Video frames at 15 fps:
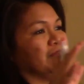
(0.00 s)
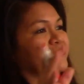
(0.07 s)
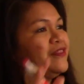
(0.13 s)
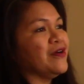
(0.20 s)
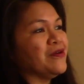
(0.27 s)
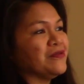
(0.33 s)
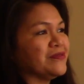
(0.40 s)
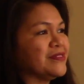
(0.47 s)
of
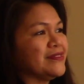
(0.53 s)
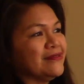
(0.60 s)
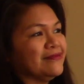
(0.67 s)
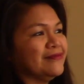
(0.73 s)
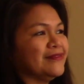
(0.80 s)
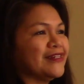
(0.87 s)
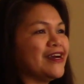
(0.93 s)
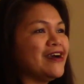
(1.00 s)
those
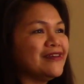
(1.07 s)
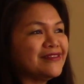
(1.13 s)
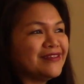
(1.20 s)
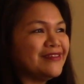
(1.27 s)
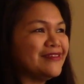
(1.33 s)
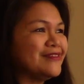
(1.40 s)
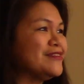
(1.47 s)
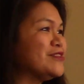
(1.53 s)

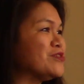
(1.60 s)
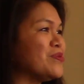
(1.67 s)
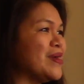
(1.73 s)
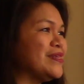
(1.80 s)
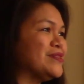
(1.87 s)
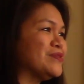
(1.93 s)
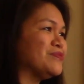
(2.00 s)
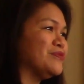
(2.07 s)
cousins
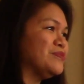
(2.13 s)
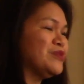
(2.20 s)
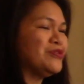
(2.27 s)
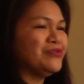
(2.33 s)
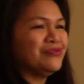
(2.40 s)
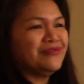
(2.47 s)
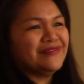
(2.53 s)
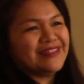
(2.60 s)
twice
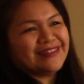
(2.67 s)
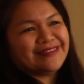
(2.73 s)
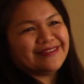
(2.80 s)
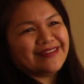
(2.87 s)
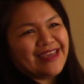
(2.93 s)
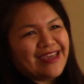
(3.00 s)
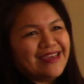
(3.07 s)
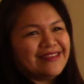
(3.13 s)
removed
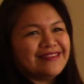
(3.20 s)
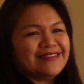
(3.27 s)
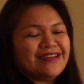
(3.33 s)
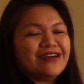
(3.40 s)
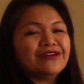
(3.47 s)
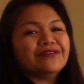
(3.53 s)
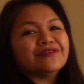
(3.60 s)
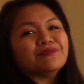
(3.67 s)
and aunts,
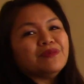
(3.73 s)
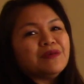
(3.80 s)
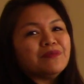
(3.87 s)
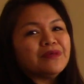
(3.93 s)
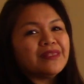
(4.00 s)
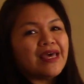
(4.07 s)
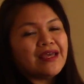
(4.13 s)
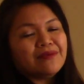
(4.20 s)
uncles,
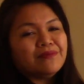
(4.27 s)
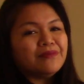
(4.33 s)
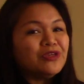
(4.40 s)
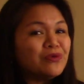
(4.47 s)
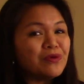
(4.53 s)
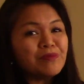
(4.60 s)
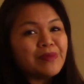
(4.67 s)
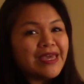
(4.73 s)
people that
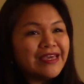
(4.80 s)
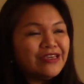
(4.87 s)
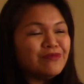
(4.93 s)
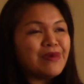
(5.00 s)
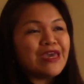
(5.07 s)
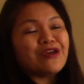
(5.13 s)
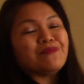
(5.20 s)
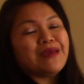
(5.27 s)
you
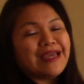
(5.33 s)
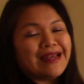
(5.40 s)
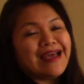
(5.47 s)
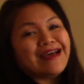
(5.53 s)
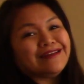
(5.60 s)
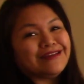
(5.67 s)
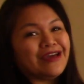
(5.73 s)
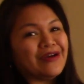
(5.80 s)
may or may
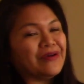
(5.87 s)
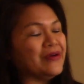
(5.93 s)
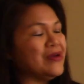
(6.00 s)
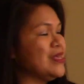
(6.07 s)
not know.